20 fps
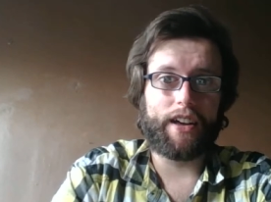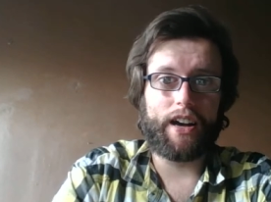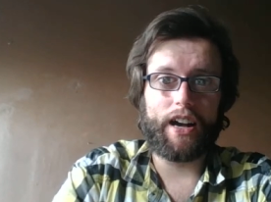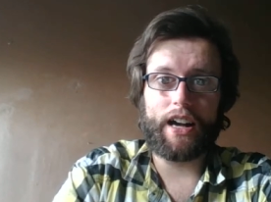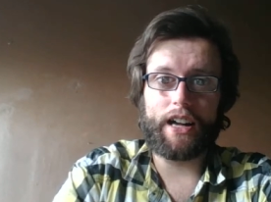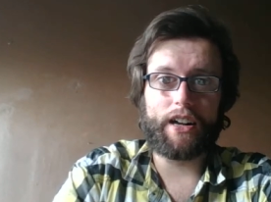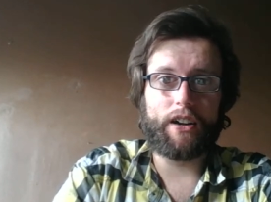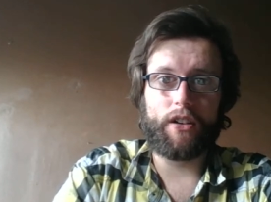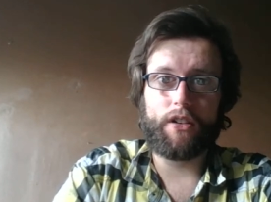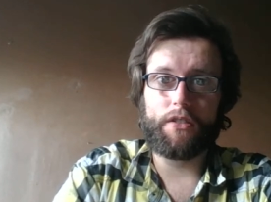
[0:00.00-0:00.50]

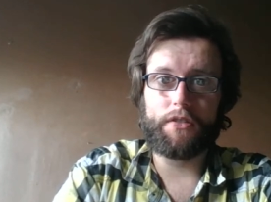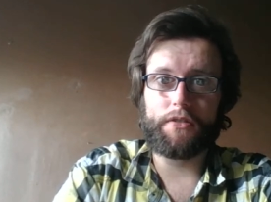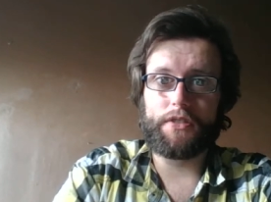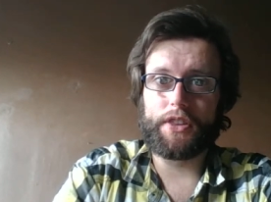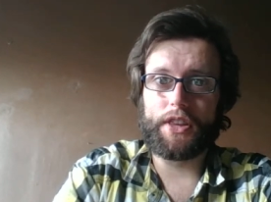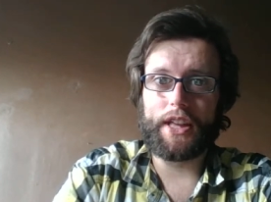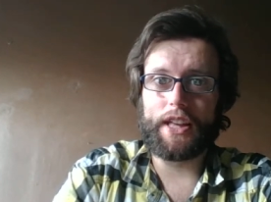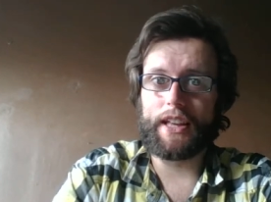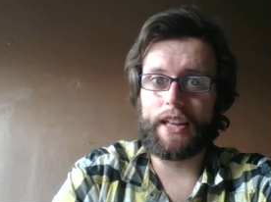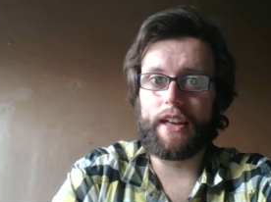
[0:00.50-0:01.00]
I can't
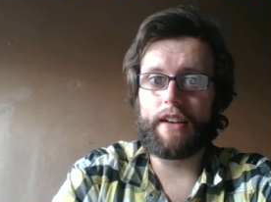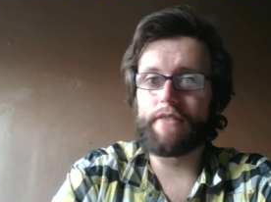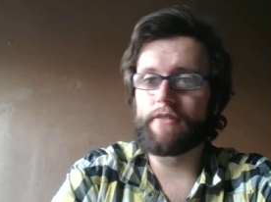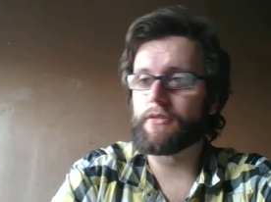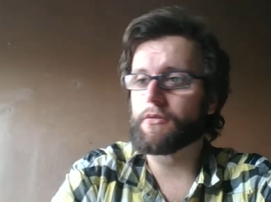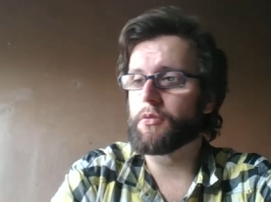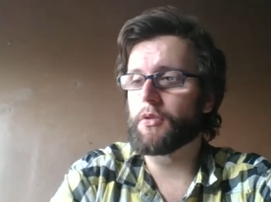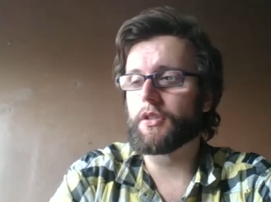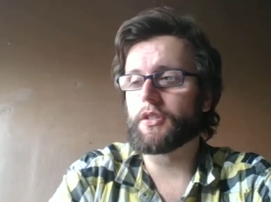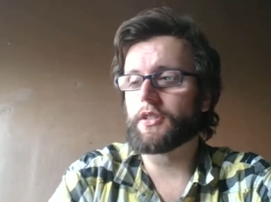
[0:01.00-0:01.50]
thank
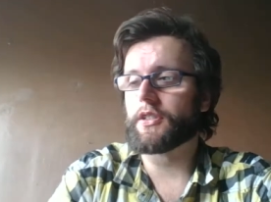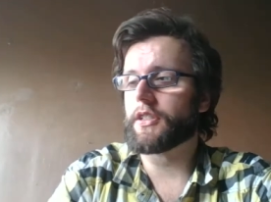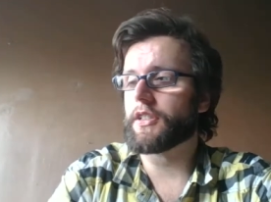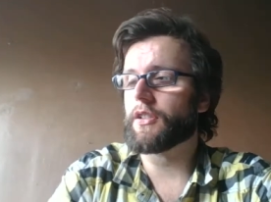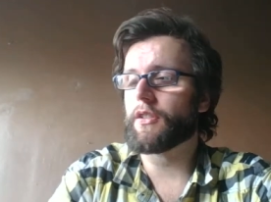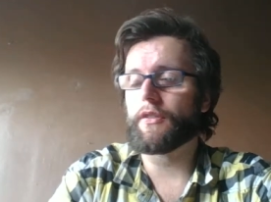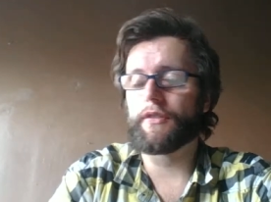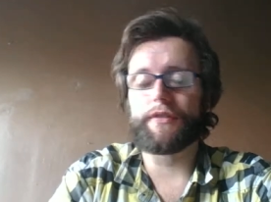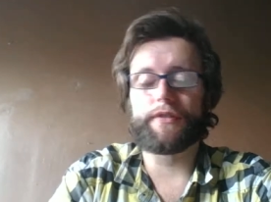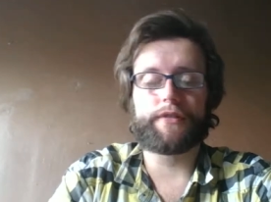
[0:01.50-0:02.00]
everyone
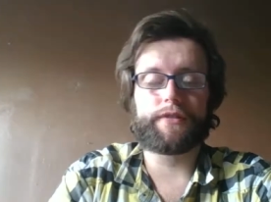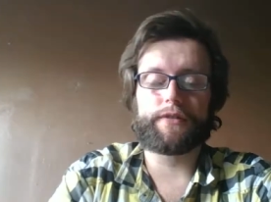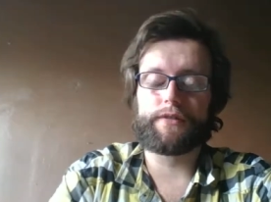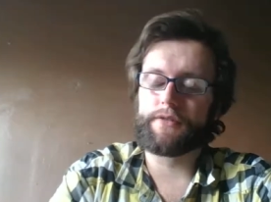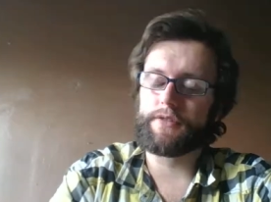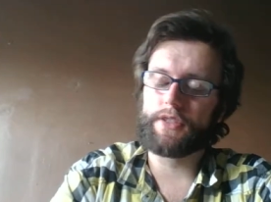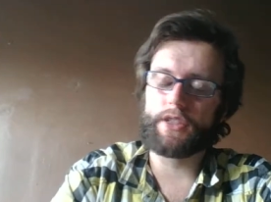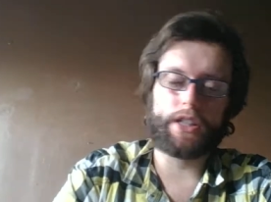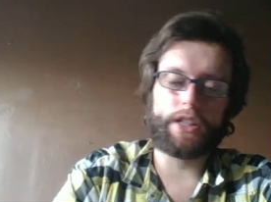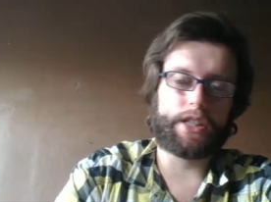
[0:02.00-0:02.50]
enough
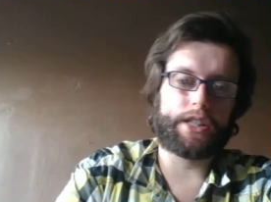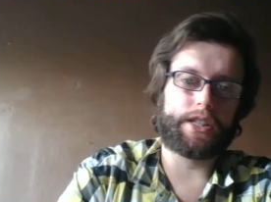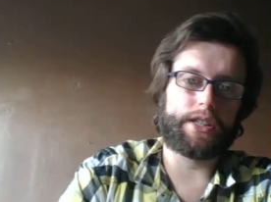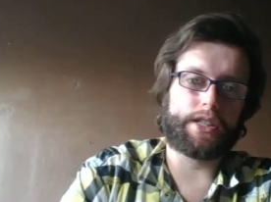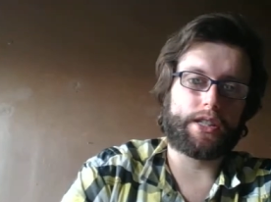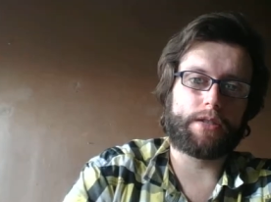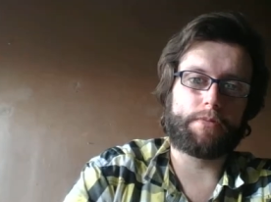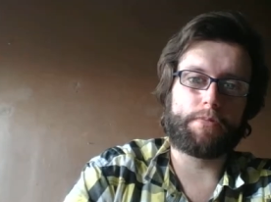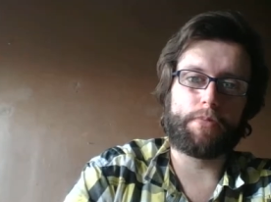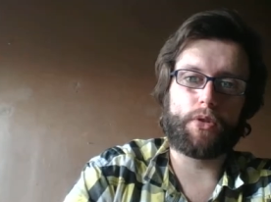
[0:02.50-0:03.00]
for the
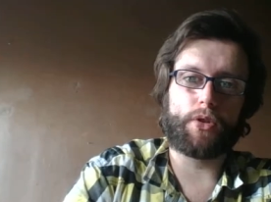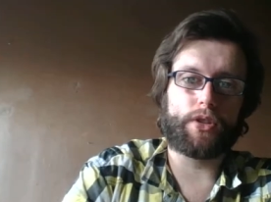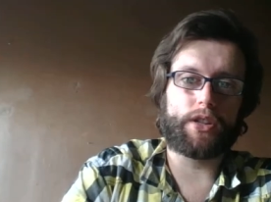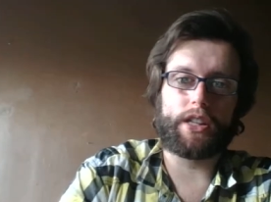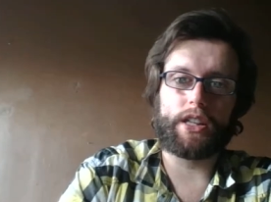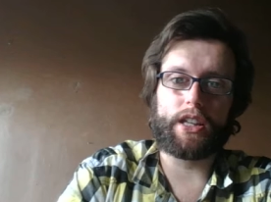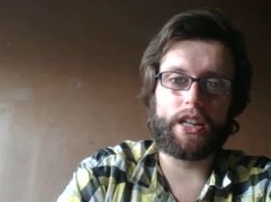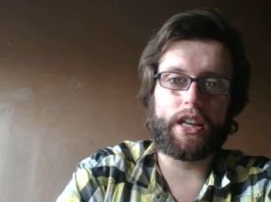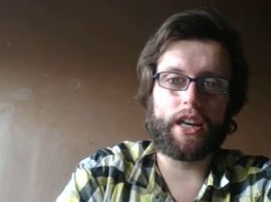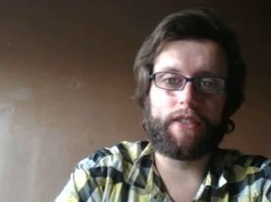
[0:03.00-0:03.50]
support that
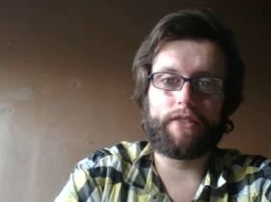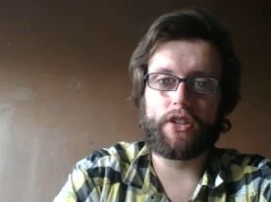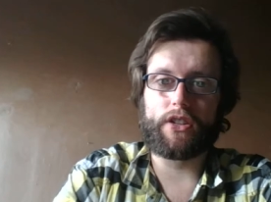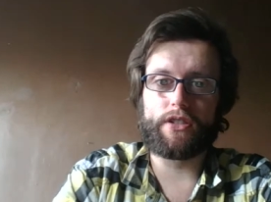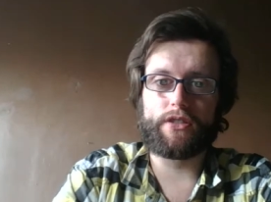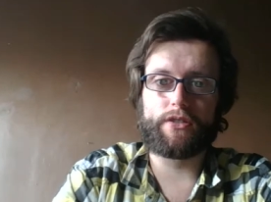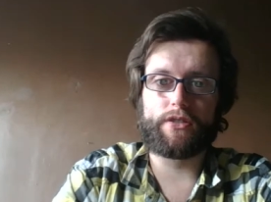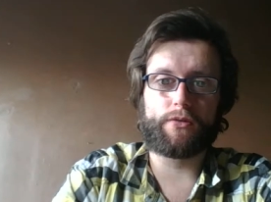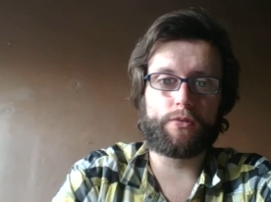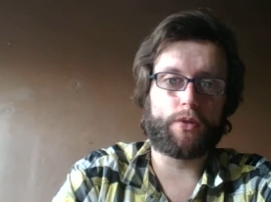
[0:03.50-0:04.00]
you've given
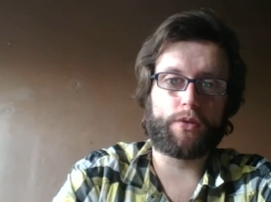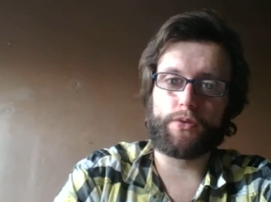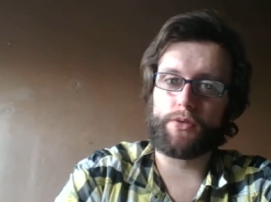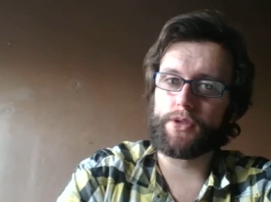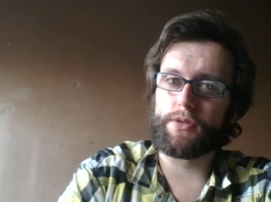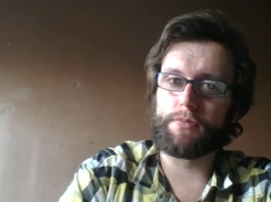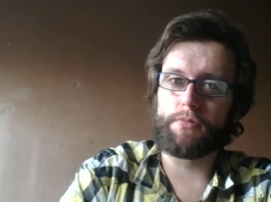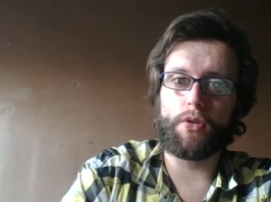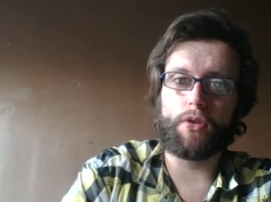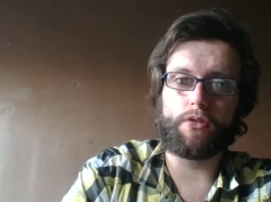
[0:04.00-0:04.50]
us towards the
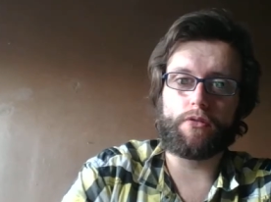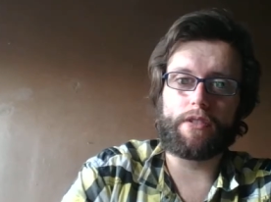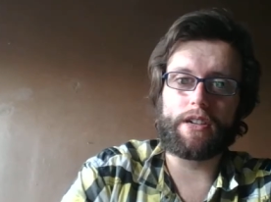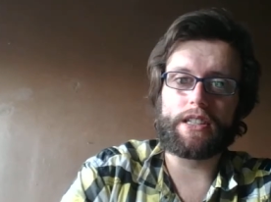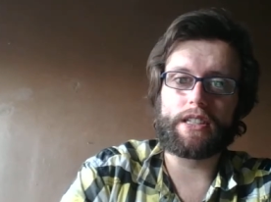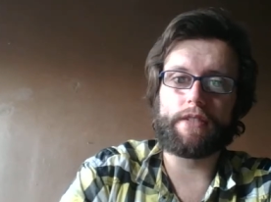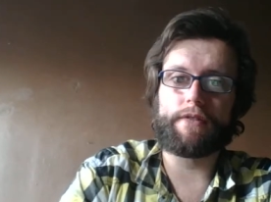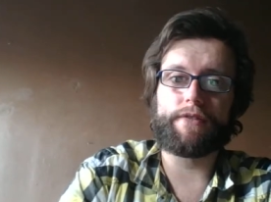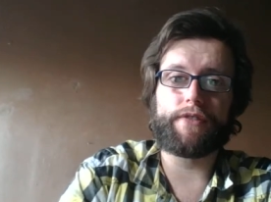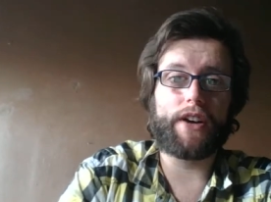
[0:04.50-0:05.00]
sport
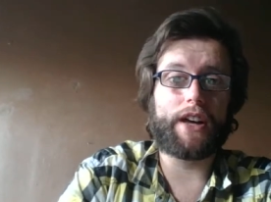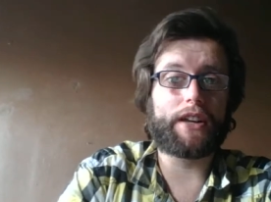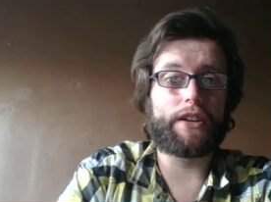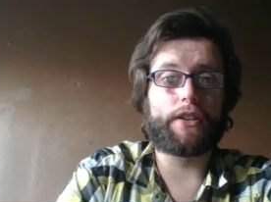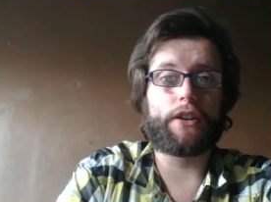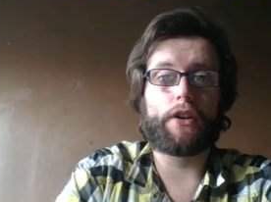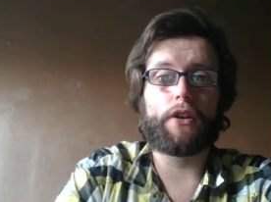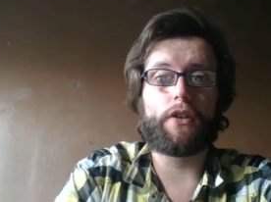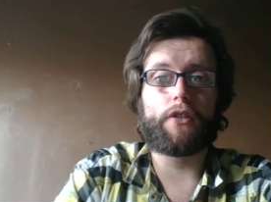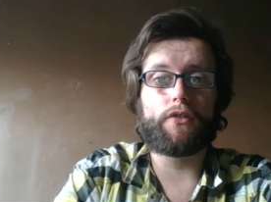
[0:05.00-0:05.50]
wrestling
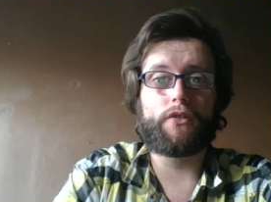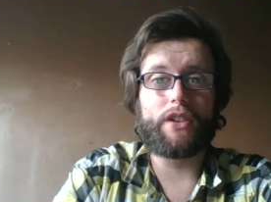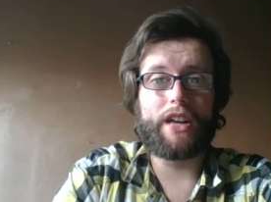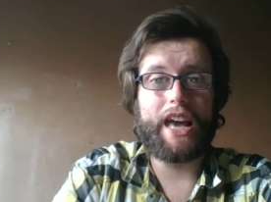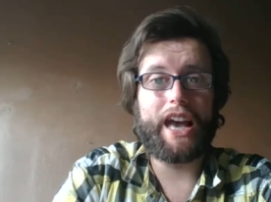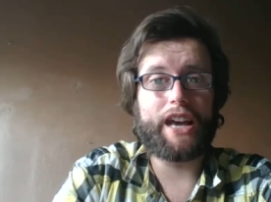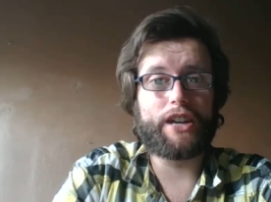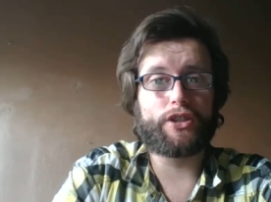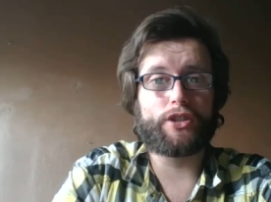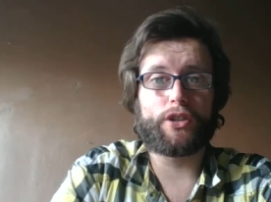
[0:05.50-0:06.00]
fan
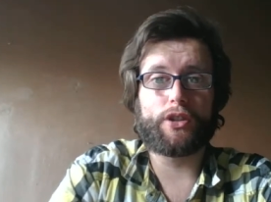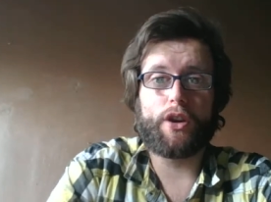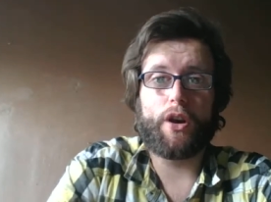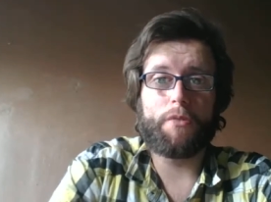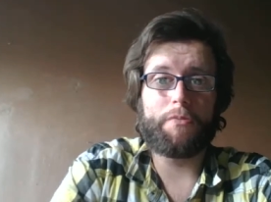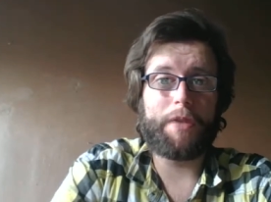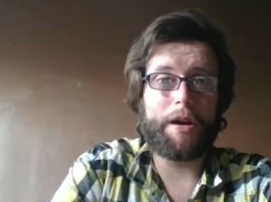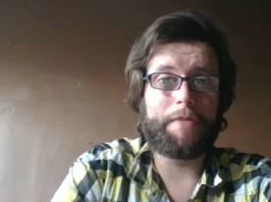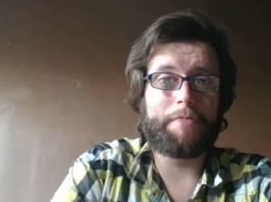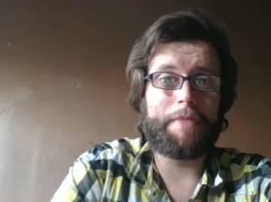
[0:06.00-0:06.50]
reaction
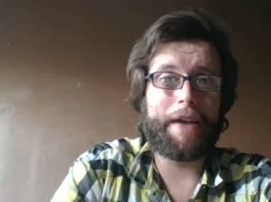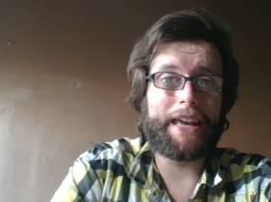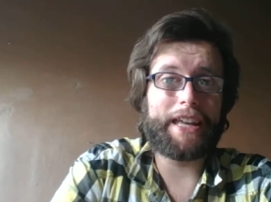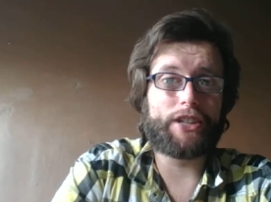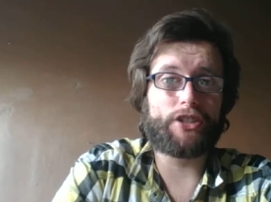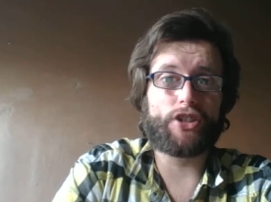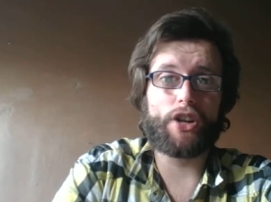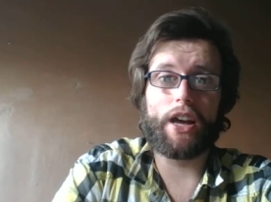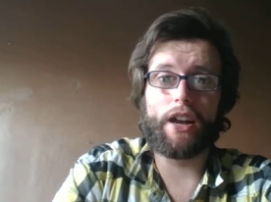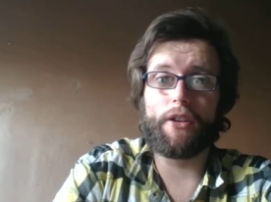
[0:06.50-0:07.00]
on my
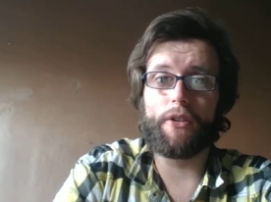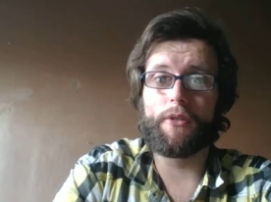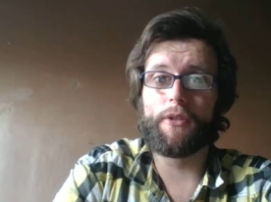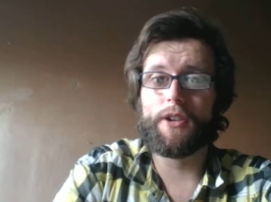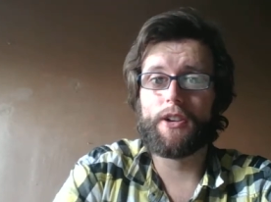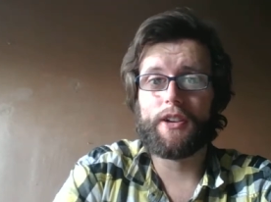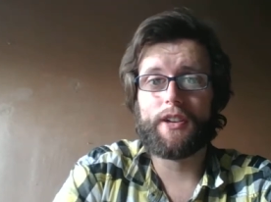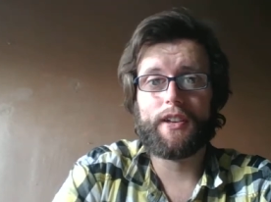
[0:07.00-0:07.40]
main channel.